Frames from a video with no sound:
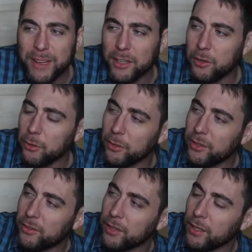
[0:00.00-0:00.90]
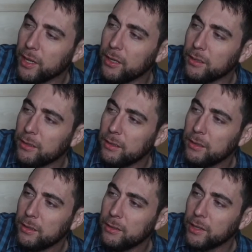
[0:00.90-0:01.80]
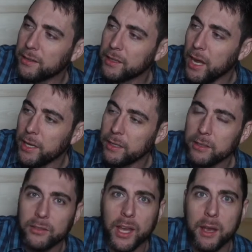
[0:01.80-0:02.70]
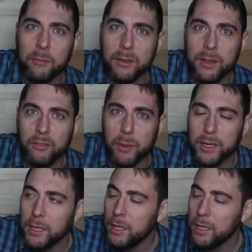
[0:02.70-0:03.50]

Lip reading: Magnadoodle is the, it's like the 90s game. Never mind.